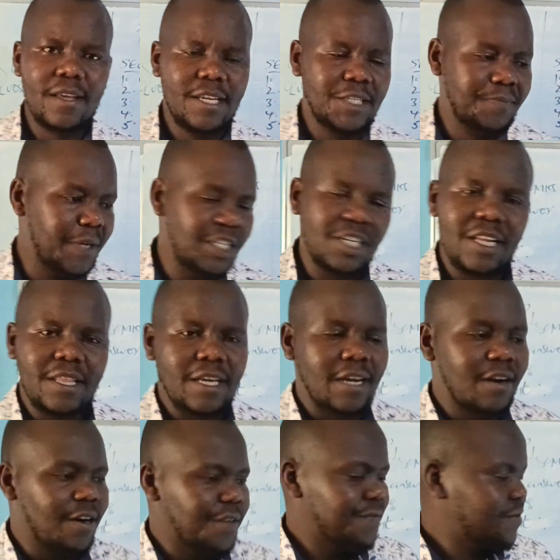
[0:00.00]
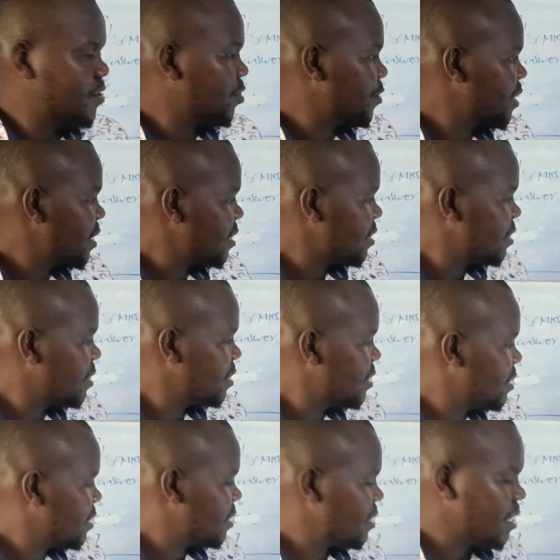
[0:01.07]
especially the graph drawing.
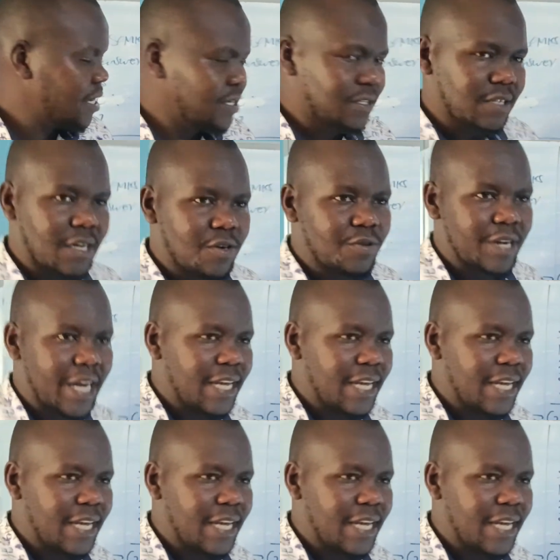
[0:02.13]
That is around